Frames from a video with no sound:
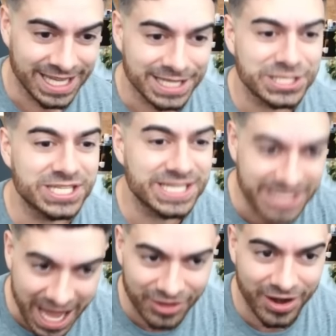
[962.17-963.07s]

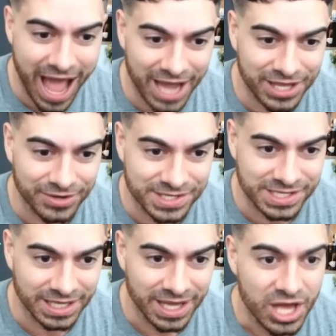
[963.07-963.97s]
Stellar
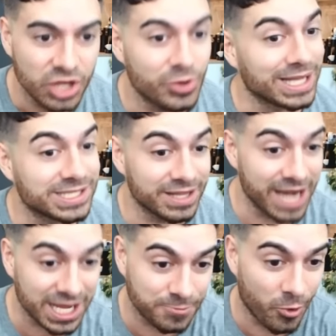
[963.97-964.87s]
accuracy. You get to the
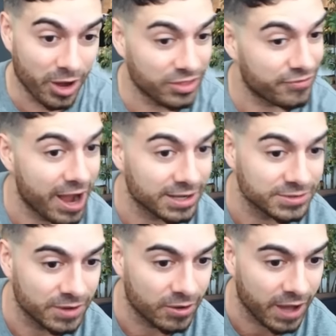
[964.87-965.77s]
next point in the
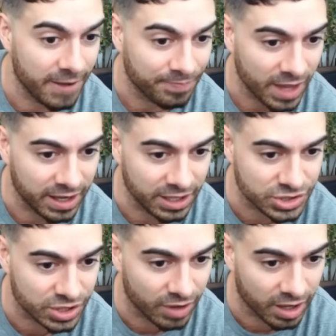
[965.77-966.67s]
fractal, okay? And here's
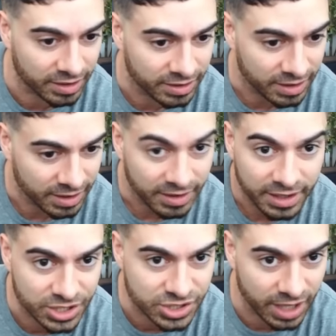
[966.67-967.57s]
your run.
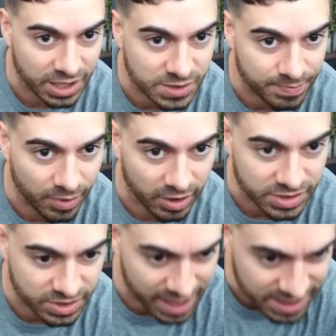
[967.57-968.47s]
Here's your next bar
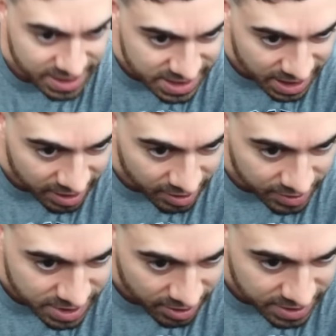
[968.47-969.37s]
so you guys can see. I know
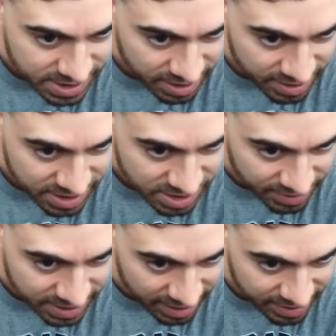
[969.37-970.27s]
it's hard to see it. This is on the
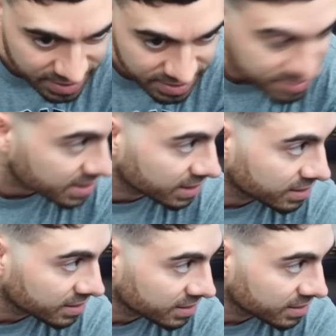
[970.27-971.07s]
daily. See it?